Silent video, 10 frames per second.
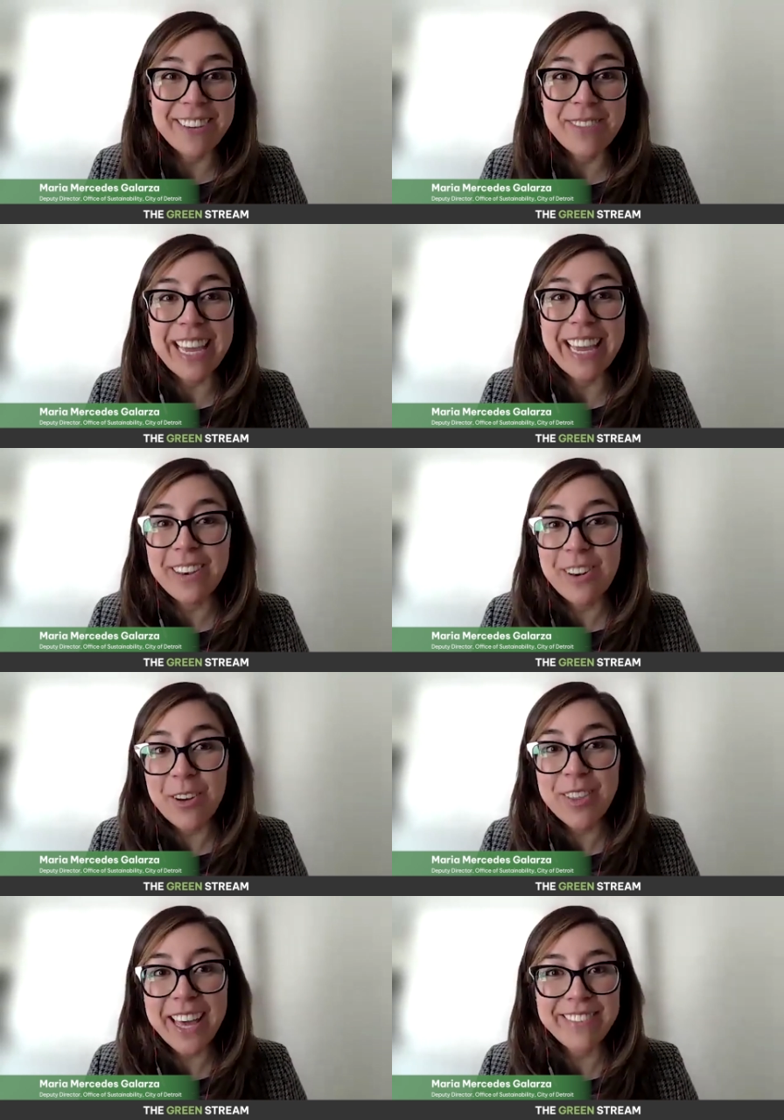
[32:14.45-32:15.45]
I mean, I
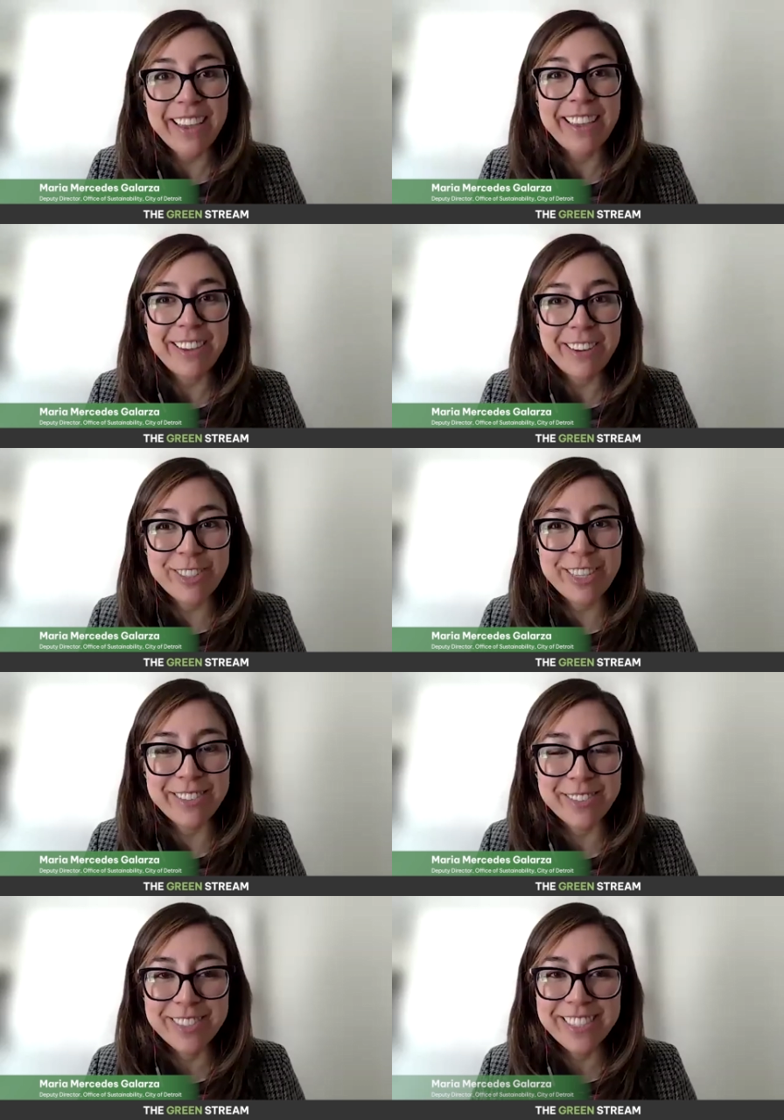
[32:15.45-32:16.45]
know that 10 years
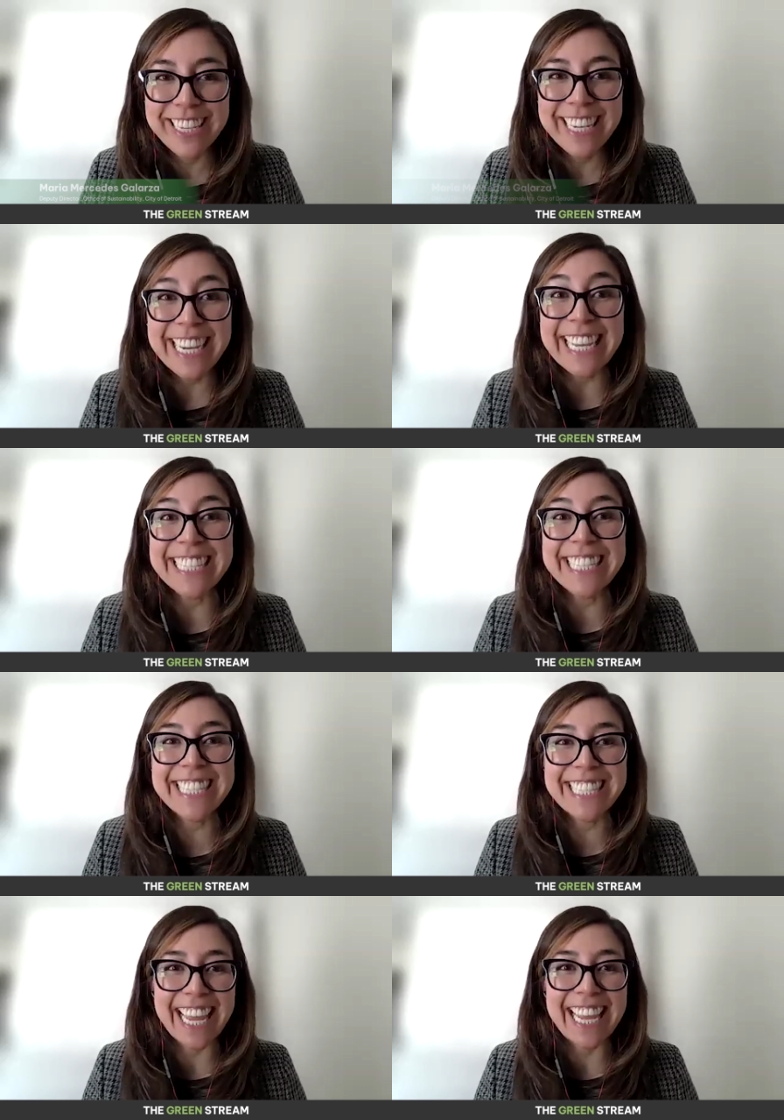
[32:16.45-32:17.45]
sounds
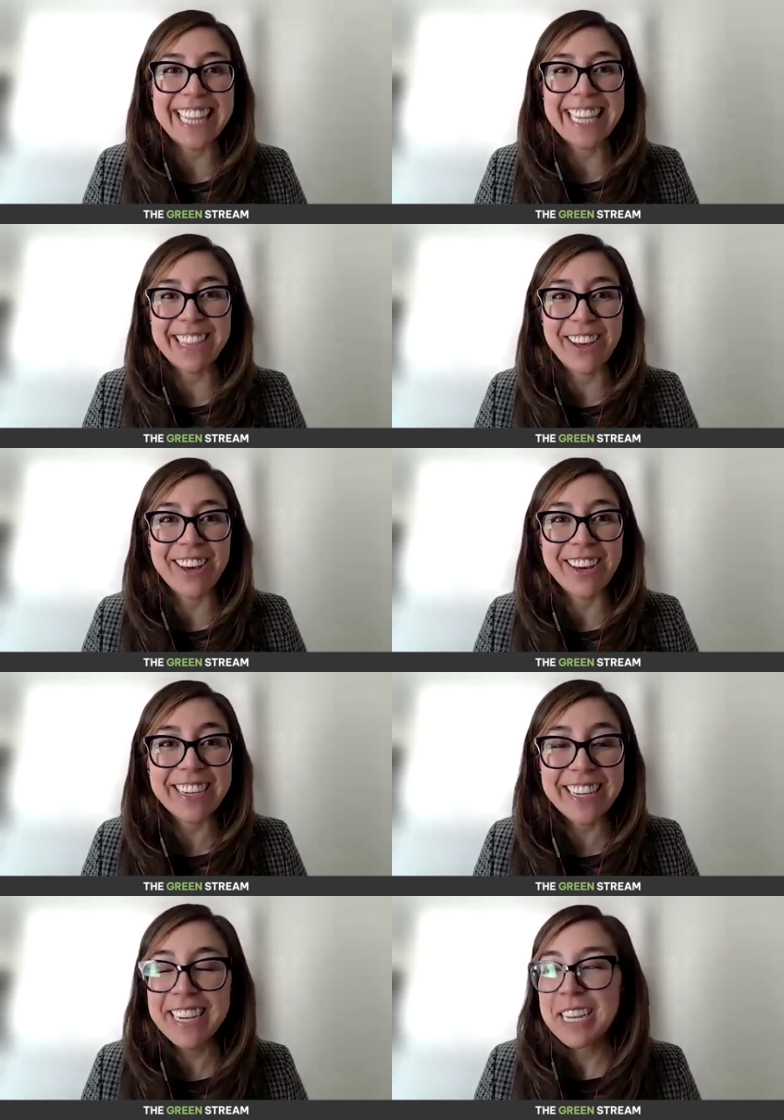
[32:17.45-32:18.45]
insanely
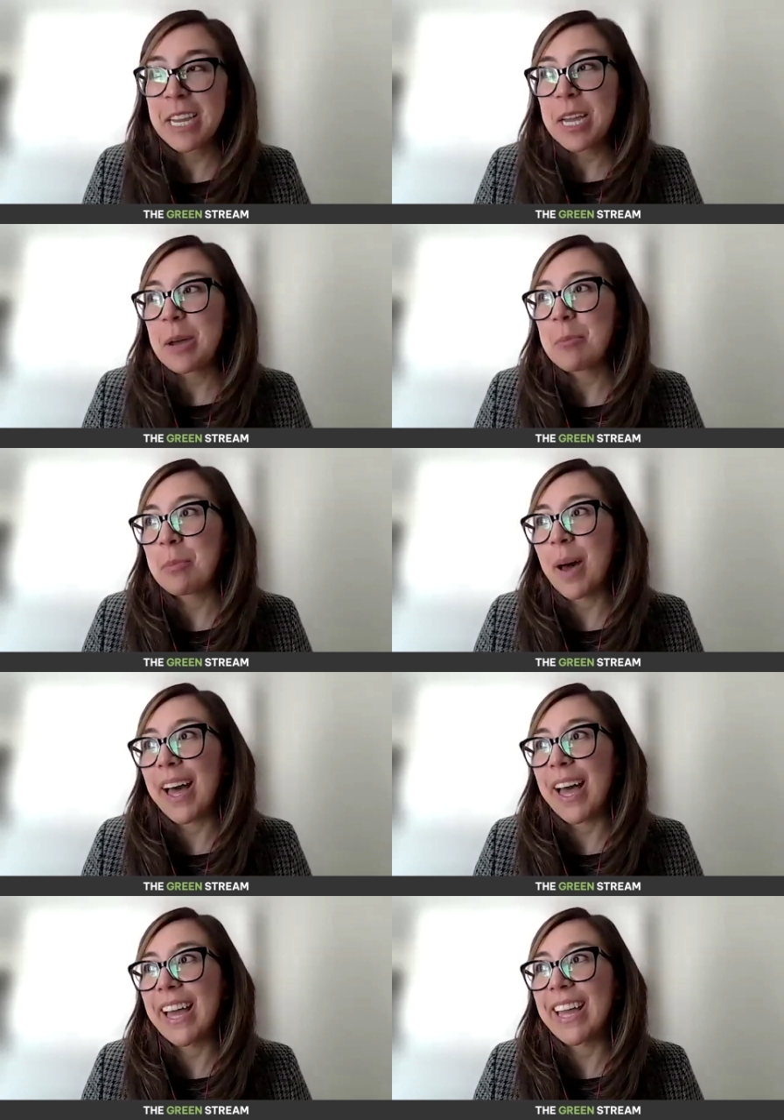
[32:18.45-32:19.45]
long,
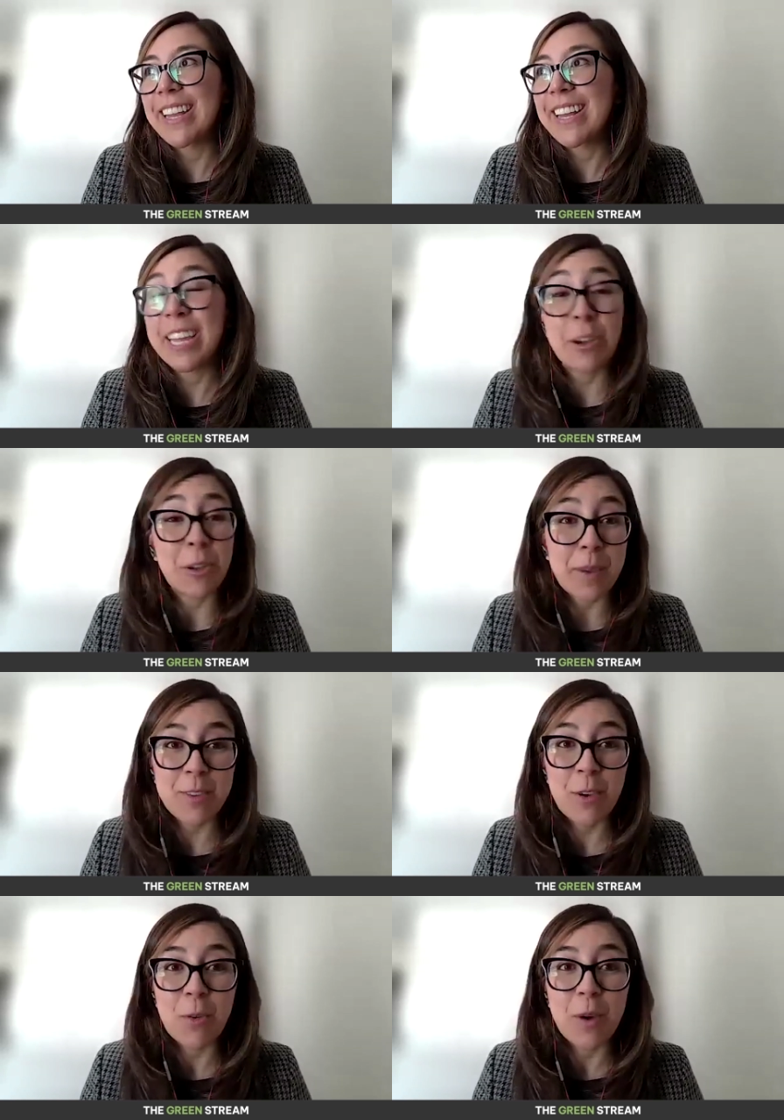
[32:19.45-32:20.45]
but it goes by
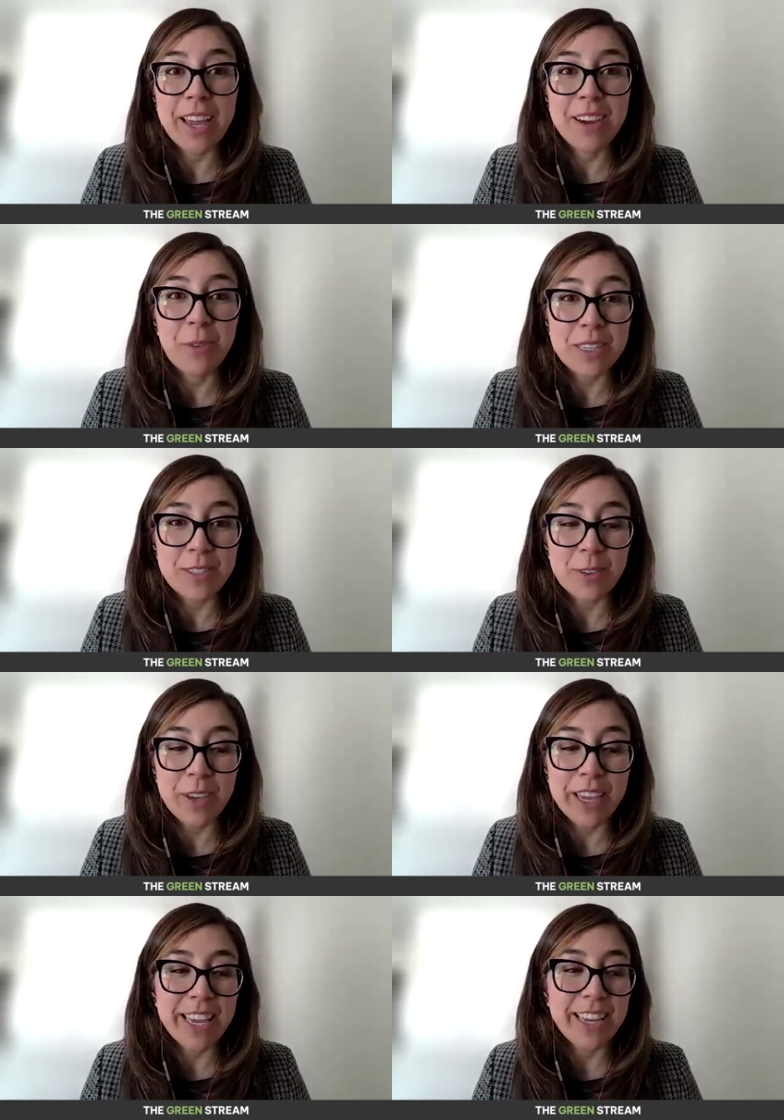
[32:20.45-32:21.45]
so quick once you
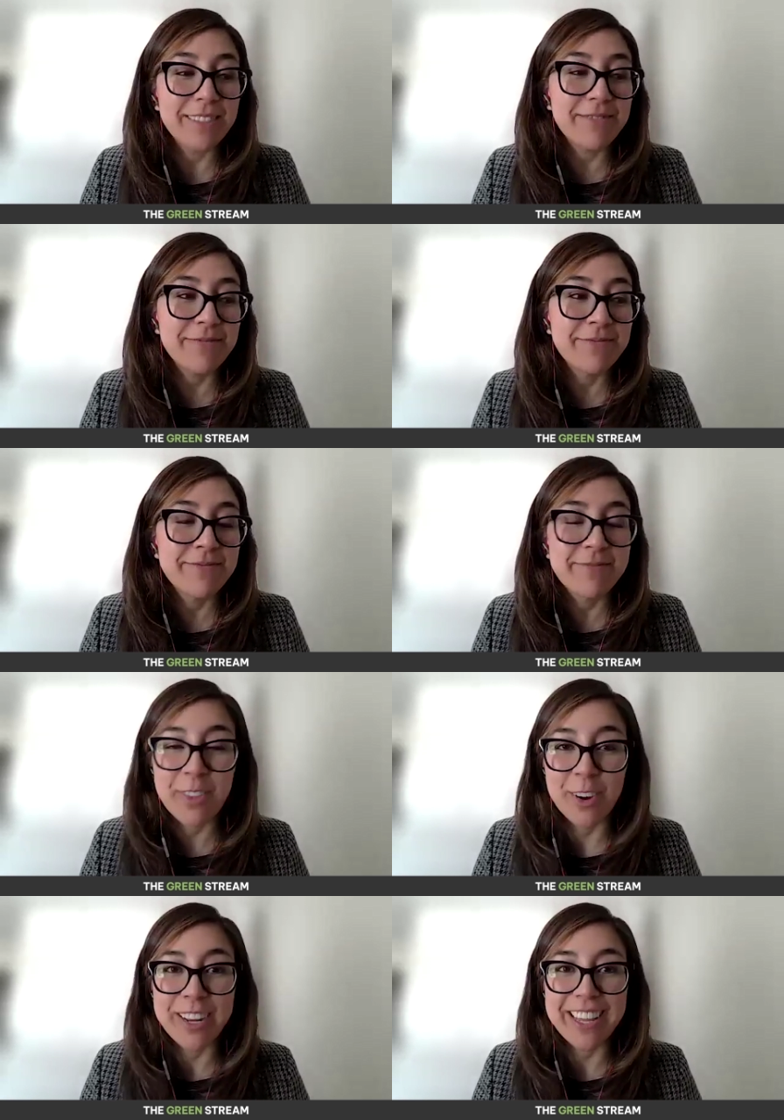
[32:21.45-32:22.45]
hit
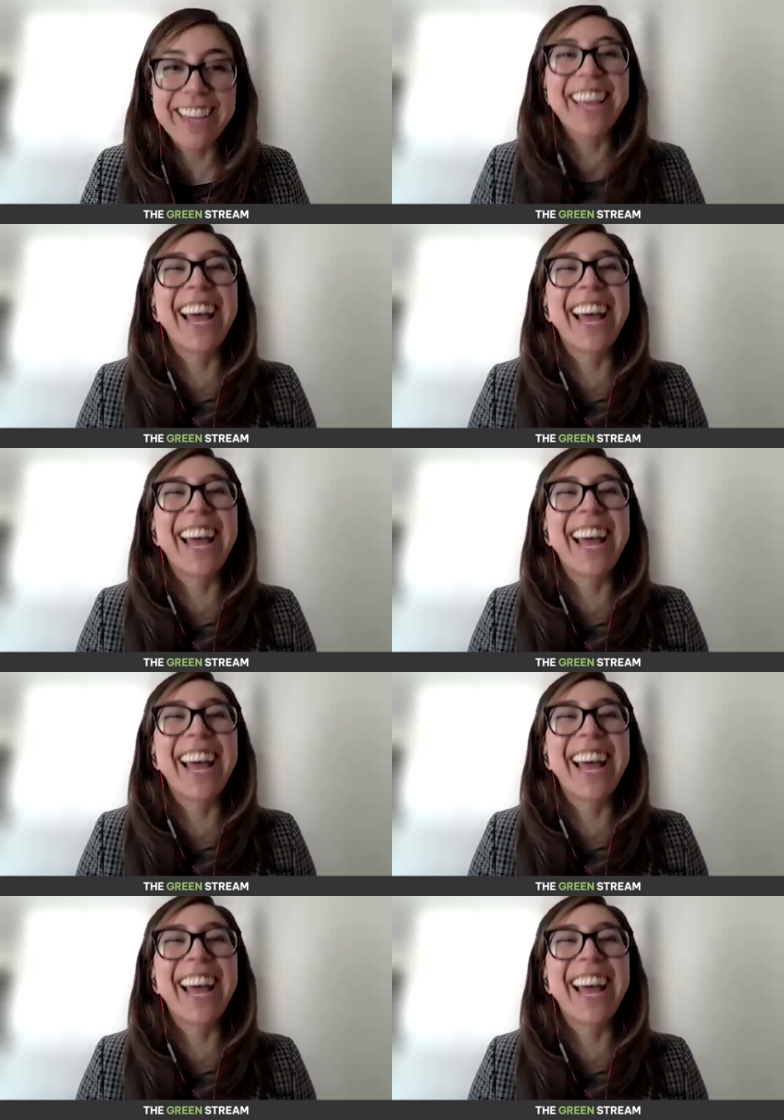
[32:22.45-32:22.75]
30.